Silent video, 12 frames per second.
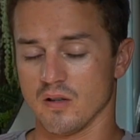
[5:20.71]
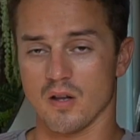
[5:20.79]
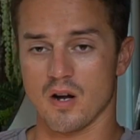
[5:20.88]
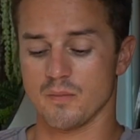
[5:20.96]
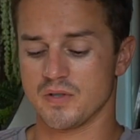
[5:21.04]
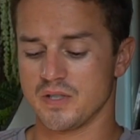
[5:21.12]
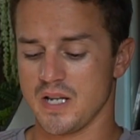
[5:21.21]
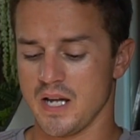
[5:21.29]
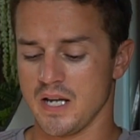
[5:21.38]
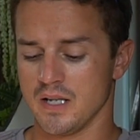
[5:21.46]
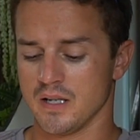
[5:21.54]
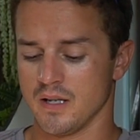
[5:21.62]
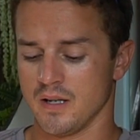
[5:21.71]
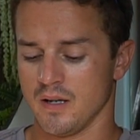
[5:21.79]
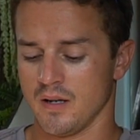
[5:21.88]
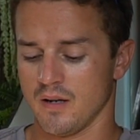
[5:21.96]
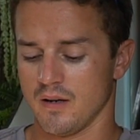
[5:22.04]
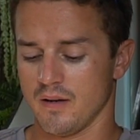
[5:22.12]
alarm state,
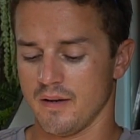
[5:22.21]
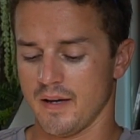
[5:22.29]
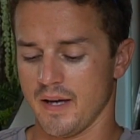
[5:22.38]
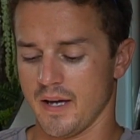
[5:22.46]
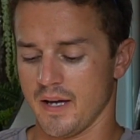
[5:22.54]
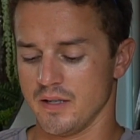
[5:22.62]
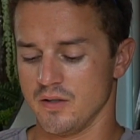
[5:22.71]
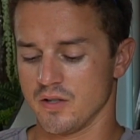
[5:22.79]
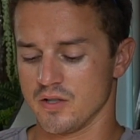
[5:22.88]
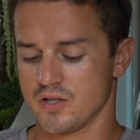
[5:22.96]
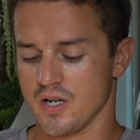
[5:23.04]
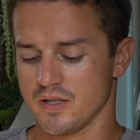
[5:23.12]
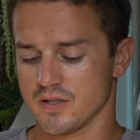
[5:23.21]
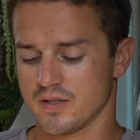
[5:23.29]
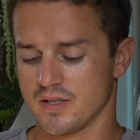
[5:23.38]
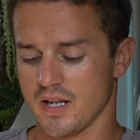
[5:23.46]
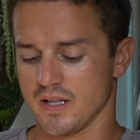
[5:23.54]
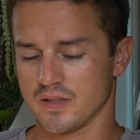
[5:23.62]
and you can change the
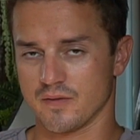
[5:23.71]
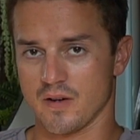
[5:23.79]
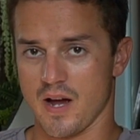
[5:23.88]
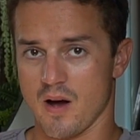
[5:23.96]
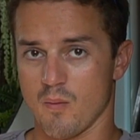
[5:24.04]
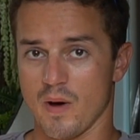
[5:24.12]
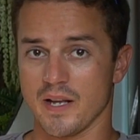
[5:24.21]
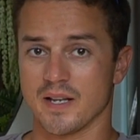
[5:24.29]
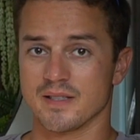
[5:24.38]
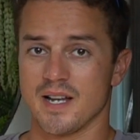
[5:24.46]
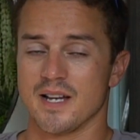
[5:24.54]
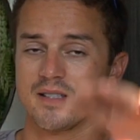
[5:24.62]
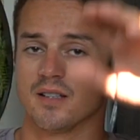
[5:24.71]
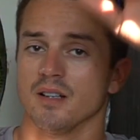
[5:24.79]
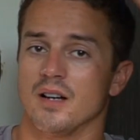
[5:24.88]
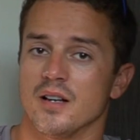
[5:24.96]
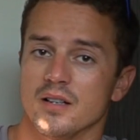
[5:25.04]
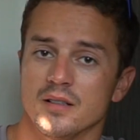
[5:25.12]
settings for how wet, because it has
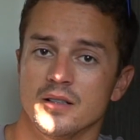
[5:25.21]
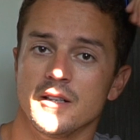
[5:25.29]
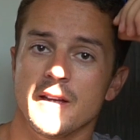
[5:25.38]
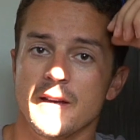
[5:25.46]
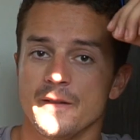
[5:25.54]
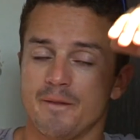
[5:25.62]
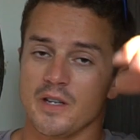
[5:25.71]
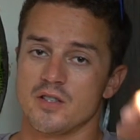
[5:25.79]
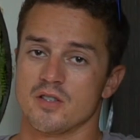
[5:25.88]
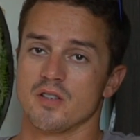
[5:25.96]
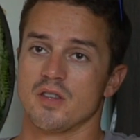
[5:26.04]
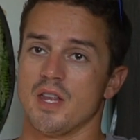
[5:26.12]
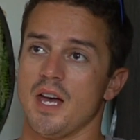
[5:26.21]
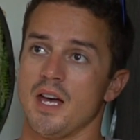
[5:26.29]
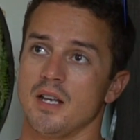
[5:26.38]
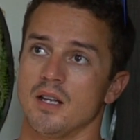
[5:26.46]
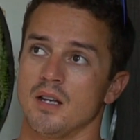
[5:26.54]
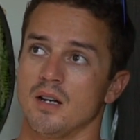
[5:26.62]
a feature
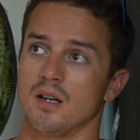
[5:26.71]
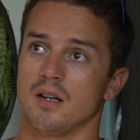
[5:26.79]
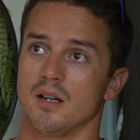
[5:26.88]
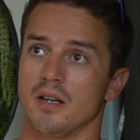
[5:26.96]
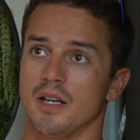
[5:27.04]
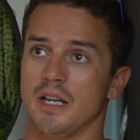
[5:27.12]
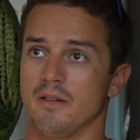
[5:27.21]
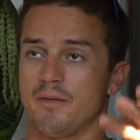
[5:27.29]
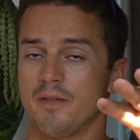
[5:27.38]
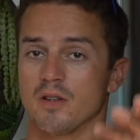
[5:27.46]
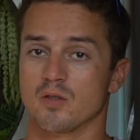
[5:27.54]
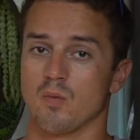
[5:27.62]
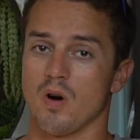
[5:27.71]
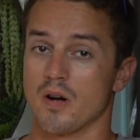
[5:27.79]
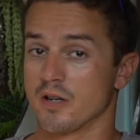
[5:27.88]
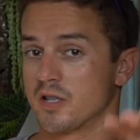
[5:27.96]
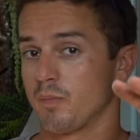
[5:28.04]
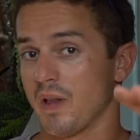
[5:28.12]
that if there's
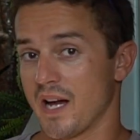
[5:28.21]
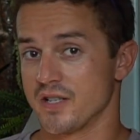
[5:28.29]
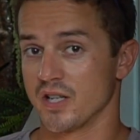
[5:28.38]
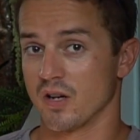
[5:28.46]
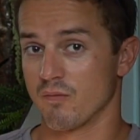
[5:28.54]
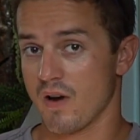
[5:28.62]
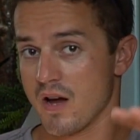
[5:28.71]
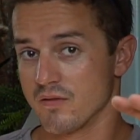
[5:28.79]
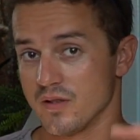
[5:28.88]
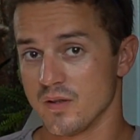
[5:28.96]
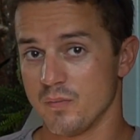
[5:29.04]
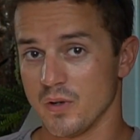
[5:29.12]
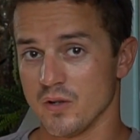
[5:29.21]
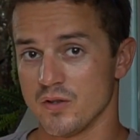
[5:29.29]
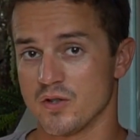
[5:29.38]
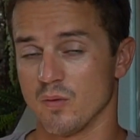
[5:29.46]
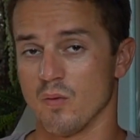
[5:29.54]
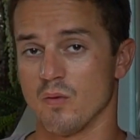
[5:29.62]
water splashing around in the
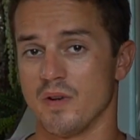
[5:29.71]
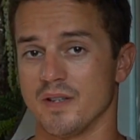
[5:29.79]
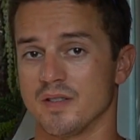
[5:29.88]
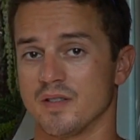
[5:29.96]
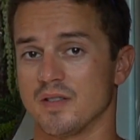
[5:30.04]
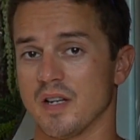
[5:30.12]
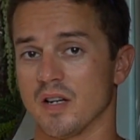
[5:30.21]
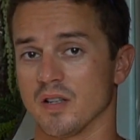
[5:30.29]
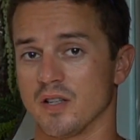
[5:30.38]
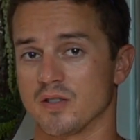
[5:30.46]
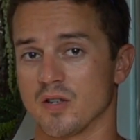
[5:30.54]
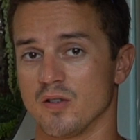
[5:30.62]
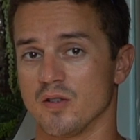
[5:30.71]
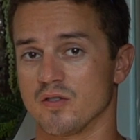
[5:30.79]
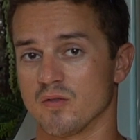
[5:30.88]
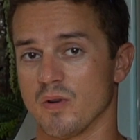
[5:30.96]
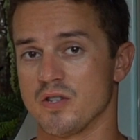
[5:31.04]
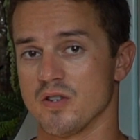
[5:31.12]
bilge, it won't necessarily turn the
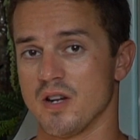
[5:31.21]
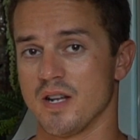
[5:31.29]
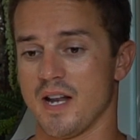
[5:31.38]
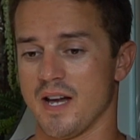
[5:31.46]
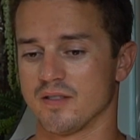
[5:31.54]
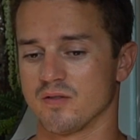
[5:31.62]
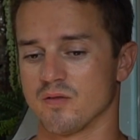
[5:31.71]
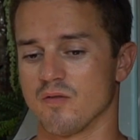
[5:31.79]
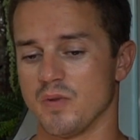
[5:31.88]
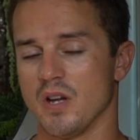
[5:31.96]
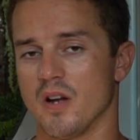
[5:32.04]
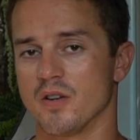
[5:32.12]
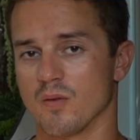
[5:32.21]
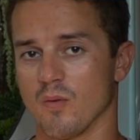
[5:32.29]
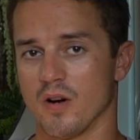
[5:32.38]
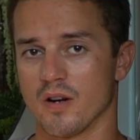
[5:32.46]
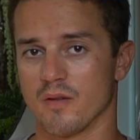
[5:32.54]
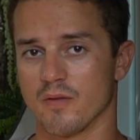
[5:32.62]
switch on. It has to sort of be
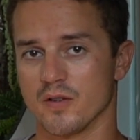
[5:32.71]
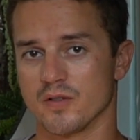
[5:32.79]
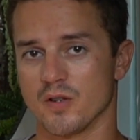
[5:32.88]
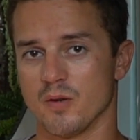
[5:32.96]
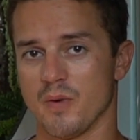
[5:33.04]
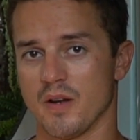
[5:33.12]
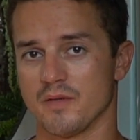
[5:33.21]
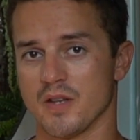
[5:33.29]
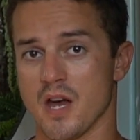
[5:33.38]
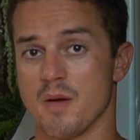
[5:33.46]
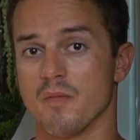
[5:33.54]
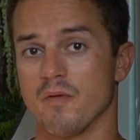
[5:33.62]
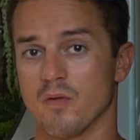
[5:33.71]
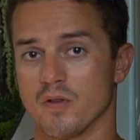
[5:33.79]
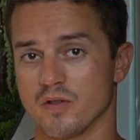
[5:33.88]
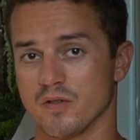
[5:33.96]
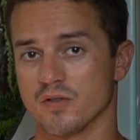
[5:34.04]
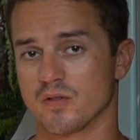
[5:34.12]
underwater for a certain amount of time before it
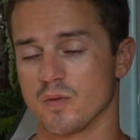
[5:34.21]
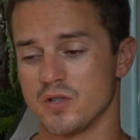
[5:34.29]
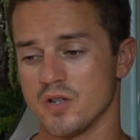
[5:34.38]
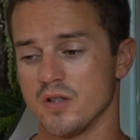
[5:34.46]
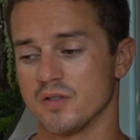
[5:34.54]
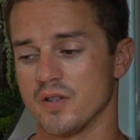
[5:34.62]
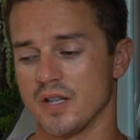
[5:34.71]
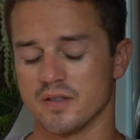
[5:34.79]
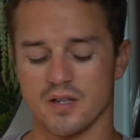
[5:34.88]
turns the switch on, so that's